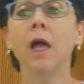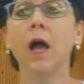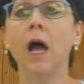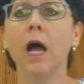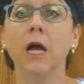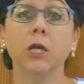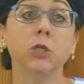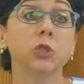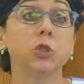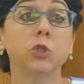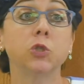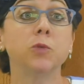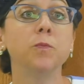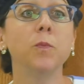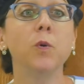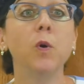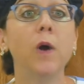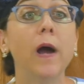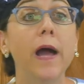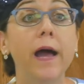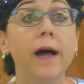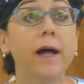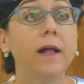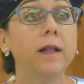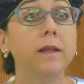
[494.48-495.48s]
uh,
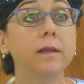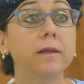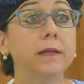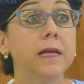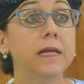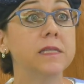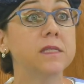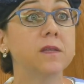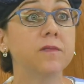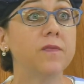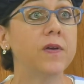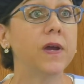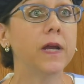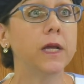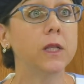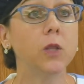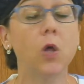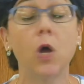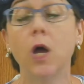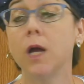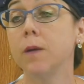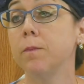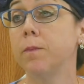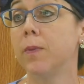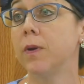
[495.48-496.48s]
Shmuel gets a very
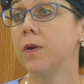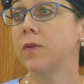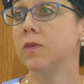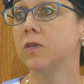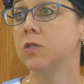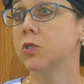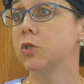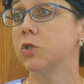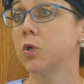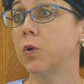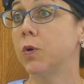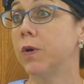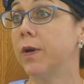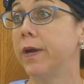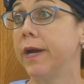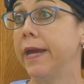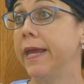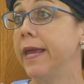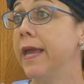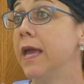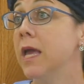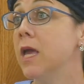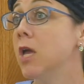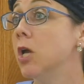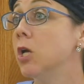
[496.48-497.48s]
long birth
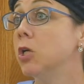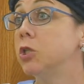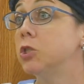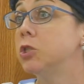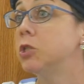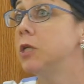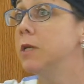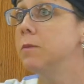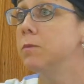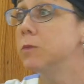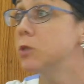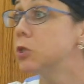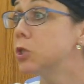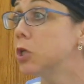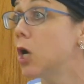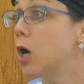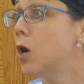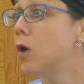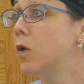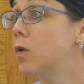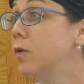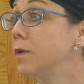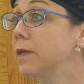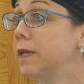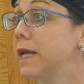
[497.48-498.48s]
story.
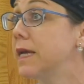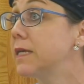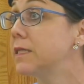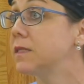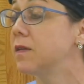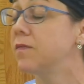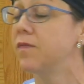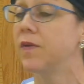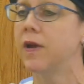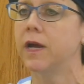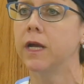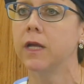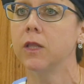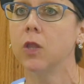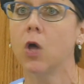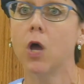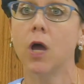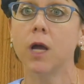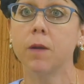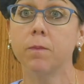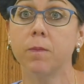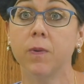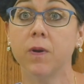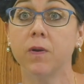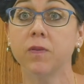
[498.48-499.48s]
Shimshon gets a very
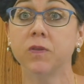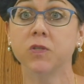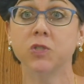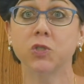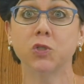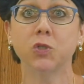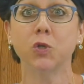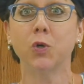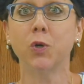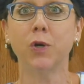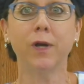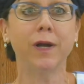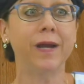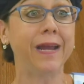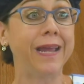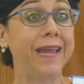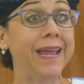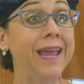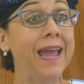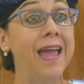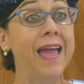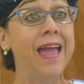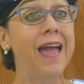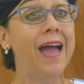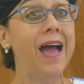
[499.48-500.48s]
long birth
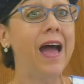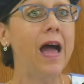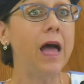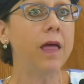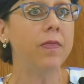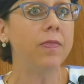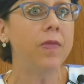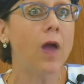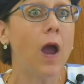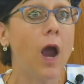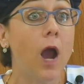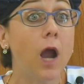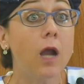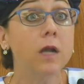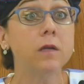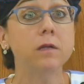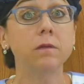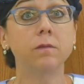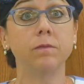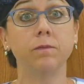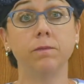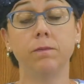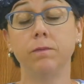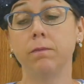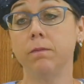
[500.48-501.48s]
story. Uh, there are
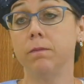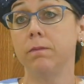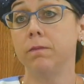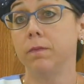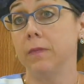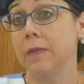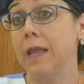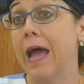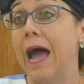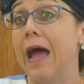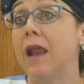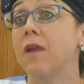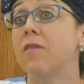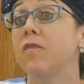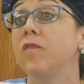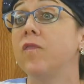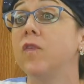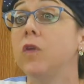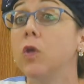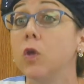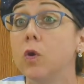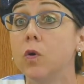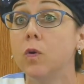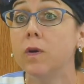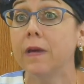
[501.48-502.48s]
not a
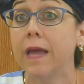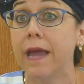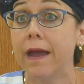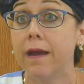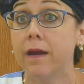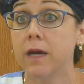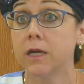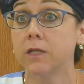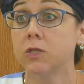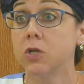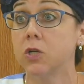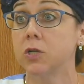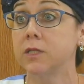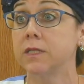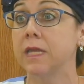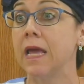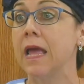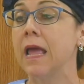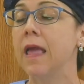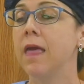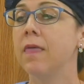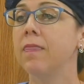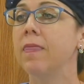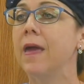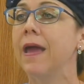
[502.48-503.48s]
few characters
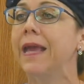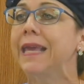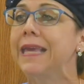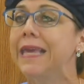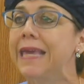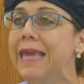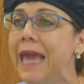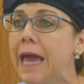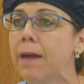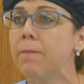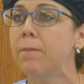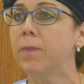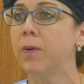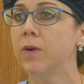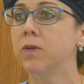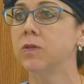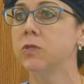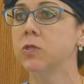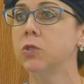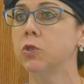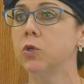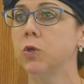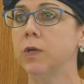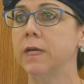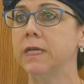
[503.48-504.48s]
that get
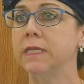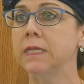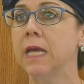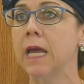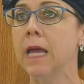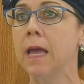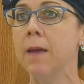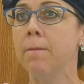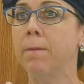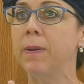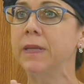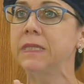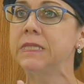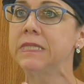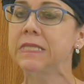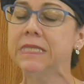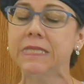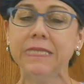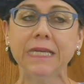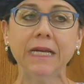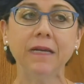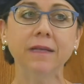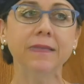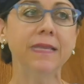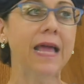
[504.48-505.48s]
birth stories, but
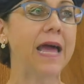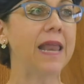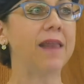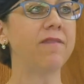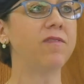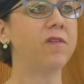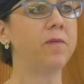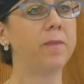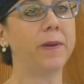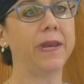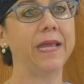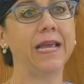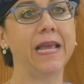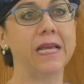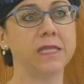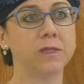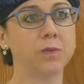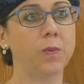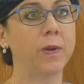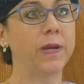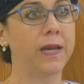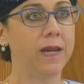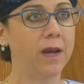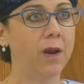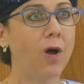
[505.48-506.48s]
still not everybody gets
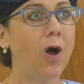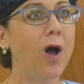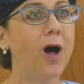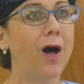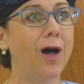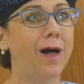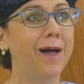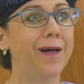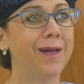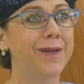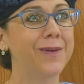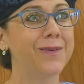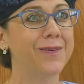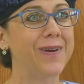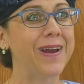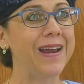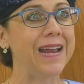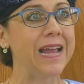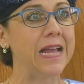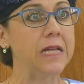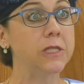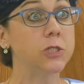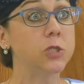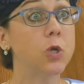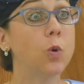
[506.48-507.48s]
one at all,
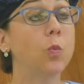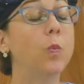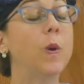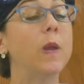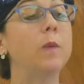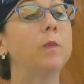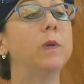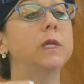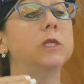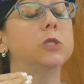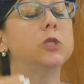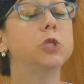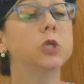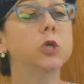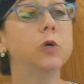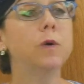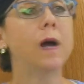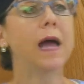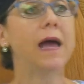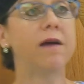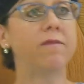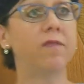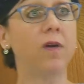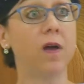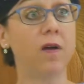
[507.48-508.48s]
right? And so when we do
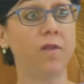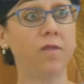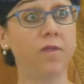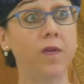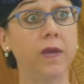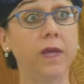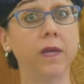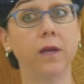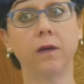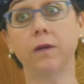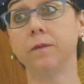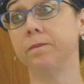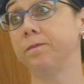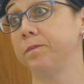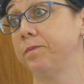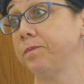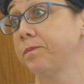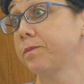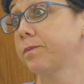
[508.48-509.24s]
have a figure